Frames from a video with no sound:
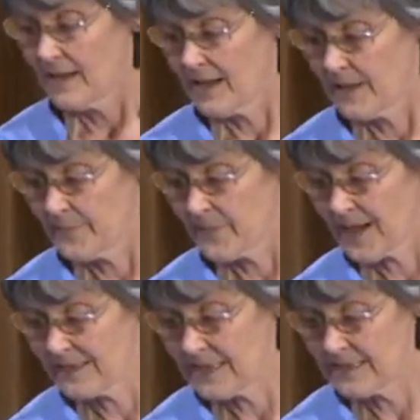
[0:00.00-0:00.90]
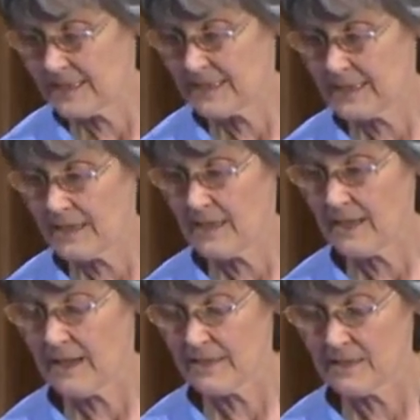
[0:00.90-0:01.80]
identity
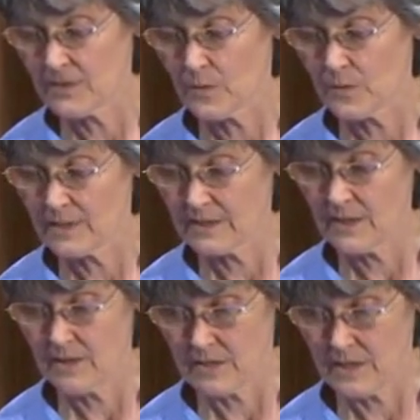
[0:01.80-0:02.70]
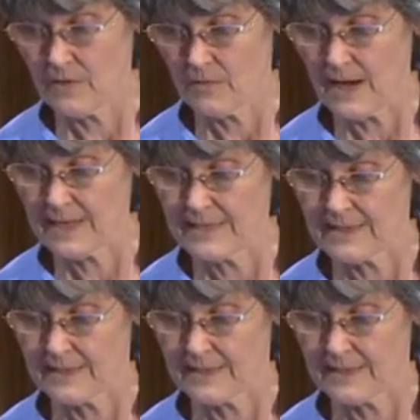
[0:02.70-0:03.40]
and discourse in writing.